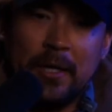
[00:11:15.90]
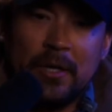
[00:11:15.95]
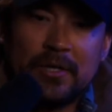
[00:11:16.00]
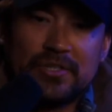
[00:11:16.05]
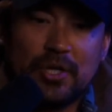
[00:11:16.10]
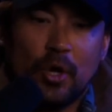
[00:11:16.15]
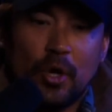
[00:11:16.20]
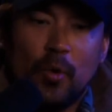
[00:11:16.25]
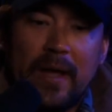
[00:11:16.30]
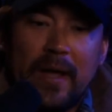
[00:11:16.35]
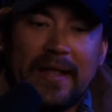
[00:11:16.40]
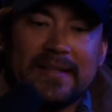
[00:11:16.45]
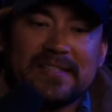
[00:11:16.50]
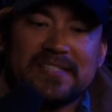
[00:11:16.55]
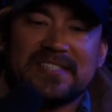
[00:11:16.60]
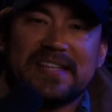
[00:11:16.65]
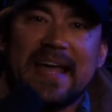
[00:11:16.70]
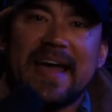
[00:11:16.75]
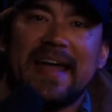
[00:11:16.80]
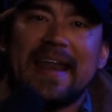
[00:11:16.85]
So
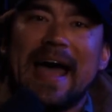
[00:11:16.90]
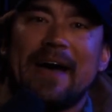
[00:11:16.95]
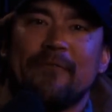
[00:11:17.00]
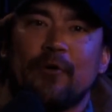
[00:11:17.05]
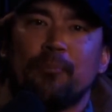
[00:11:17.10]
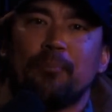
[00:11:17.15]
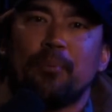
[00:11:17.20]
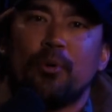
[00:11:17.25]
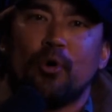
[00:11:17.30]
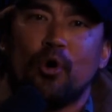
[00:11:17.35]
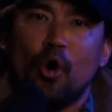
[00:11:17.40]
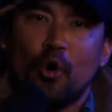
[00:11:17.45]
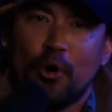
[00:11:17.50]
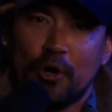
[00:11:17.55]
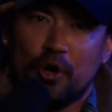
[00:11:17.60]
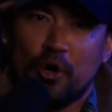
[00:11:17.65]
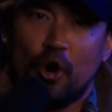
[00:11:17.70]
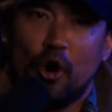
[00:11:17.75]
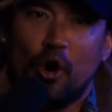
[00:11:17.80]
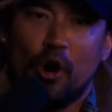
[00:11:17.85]
instead, have a
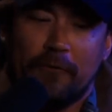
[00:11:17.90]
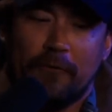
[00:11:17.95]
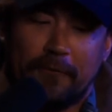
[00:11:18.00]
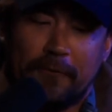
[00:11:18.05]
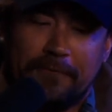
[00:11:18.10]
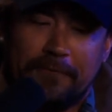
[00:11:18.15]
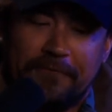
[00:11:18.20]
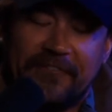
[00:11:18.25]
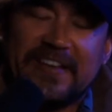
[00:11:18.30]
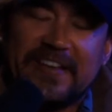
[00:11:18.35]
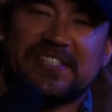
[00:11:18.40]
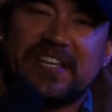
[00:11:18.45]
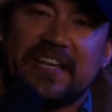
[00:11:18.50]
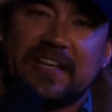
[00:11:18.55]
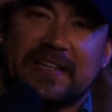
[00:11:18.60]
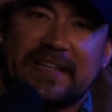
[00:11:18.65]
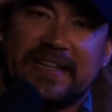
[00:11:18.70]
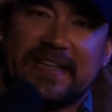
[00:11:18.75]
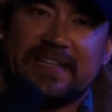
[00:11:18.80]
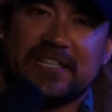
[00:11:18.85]
protocol for
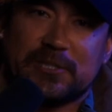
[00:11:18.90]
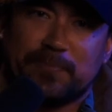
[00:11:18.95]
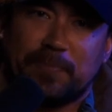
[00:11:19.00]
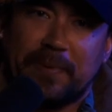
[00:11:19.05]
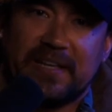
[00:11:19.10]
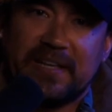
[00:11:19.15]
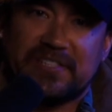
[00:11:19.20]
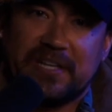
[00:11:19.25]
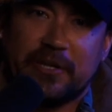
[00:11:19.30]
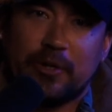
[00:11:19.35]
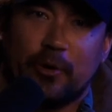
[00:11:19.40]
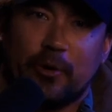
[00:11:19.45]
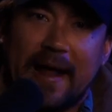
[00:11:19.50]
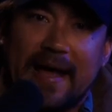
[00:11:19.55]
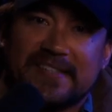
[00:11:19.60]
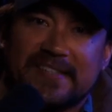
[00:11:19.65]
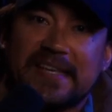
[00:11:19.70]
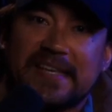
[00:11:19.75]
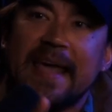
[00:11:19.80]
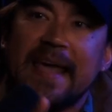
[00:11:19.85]
physically displacing your
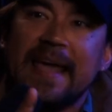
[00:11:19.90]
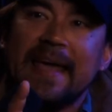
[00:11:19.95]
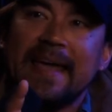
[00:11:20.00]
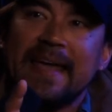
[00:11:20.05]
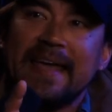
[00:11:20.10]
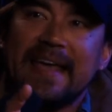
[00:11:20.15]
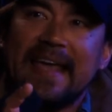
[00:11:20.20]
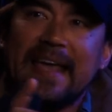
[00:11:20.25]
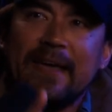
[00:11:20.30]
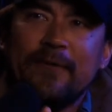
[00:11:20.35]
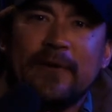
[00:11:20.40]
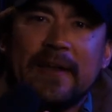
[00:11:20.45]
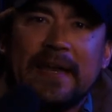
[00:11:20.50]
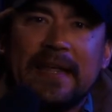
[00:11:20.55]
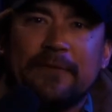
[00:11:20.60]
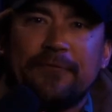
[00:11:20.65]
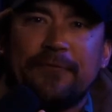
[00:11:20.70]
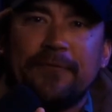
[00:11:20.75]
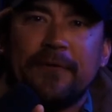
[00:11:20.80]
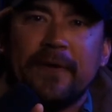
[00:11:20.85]
ass, even
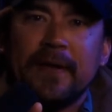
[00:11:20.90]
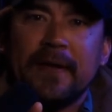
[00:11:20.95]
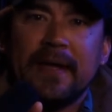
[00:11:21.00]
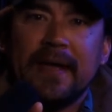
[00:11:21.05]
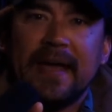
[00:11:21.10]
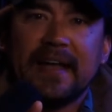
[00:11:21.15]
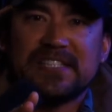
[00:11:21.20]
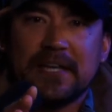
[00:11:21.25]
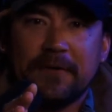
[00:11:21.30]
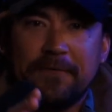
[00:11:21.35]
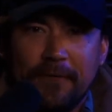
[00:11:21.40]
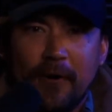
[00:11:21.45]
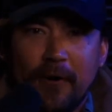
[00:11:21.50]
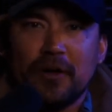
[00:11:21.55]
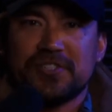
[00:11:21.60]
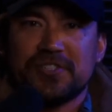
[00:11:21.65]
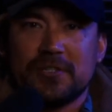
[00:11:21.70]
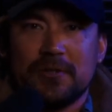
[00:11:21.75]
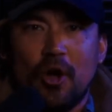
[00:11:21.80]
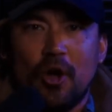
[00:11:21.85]
if it's a
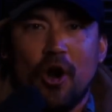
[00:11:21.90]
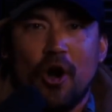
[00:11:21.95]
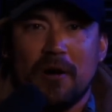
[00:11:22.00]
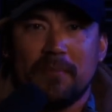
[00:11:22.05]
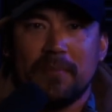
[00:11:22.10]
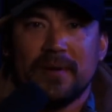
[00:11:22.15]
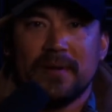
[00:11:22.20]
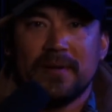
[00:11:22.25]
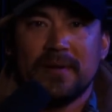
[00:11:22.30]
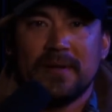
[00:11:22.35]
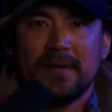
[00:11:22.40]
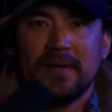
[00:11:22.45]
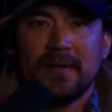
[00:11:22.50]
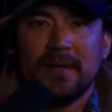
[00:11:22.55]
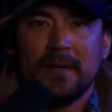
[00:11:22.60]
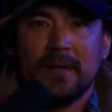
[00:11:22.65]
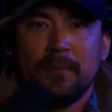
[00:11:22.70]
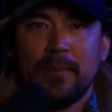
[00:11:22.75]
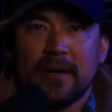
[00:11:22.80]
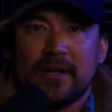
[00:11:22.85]
false alarm.
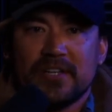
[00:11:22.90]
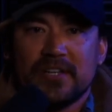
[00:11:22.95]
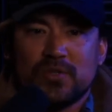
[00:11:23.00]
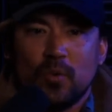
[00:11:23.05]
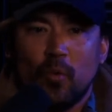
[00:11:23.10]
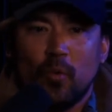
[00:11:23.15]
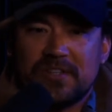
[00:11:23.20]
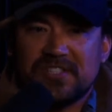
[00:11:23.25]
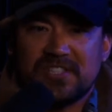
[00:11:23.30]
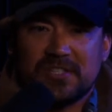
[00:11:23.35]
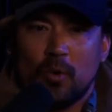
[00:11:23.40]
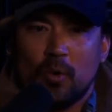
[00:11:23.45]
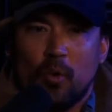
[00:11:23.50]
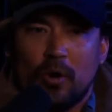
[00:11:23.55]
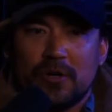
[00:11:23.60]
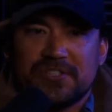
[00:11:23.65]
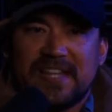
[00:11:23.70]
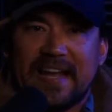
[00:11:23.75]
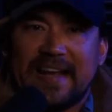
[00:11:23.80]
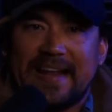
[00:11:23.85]
Because what's the
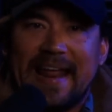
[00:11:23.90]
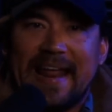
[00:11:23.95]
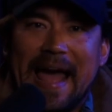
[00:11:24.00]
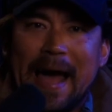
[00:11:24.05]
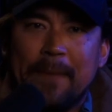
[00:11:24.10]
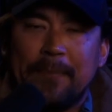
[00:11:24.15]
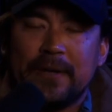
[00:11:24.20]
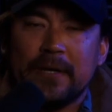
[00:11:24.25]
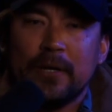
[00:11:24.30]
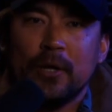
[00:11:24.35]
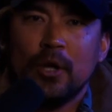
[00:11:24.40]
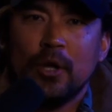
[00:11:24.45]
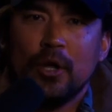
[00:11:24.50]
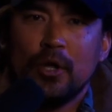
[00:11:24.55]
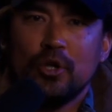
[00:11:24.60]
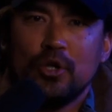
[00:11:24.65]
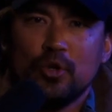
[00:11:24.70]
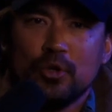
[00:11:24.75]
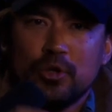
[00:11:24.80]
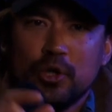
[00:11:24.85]
worst that could happen?
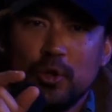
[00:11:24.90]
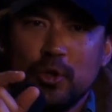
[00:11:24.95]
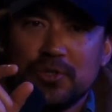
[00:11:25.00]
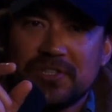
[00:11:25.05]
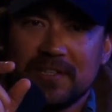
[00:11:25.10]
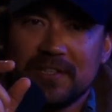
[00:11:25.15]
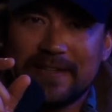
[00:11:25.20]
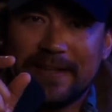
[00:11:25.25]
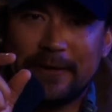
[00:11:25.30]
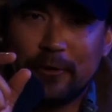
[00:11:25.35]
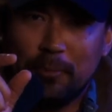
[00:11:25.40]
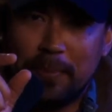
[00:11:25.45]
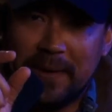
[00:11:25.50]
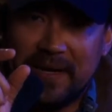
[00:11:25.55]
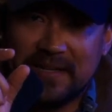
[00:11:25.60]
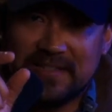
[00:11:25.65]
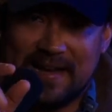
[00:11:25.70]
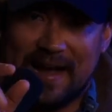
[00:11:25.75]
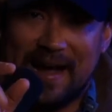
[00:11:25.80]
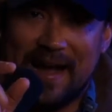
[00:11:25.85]
You lose a little bit
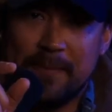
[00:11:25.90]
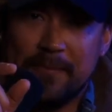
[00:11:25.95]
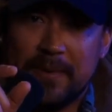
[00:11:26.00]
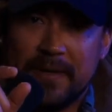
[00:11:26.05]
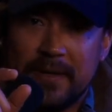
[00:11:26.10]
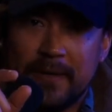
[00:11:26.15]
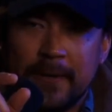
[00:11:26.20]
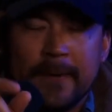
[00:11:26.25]
of time?